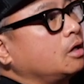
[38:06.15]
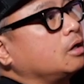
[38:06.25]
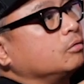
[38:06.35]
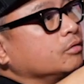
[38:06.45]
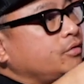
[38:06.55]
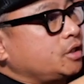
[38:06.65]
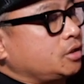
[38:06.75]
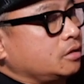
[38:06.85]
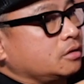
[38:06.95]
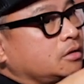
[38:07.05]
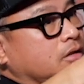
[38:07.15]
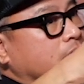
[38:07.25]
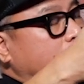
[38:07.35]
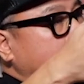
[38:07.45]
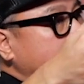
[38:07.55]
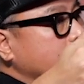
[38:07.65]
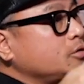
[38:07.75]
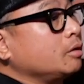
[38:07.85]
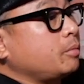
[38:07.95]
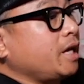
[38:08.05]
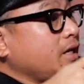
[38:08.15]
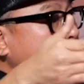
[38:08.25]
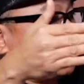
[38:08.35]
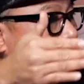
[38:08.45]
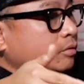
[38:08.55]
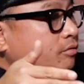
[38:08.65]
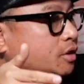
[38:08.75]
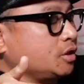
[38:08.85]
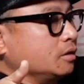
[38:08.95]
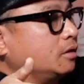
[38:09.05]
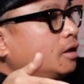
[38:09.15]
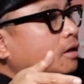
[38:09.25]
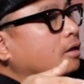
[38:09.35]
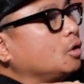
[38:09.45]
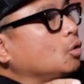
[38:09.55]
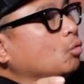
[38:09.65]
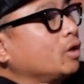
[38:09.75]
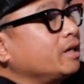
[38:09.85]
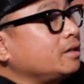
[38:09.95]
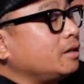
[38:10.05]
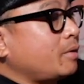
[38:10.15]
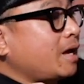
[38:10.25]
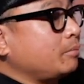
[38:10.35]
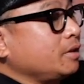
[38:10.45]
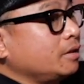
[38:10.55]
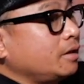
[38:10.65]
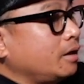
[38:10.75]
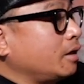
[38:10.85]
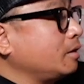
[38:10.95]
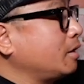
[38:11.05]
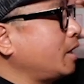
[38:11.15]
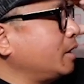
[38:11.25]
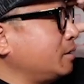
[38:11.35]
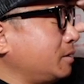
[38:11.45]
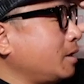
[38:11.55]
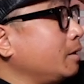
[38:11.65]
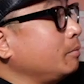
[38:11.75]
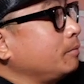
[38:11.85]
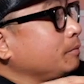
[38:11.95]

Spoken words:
revisions, and you would get paid per revision. What ended up happening there at the time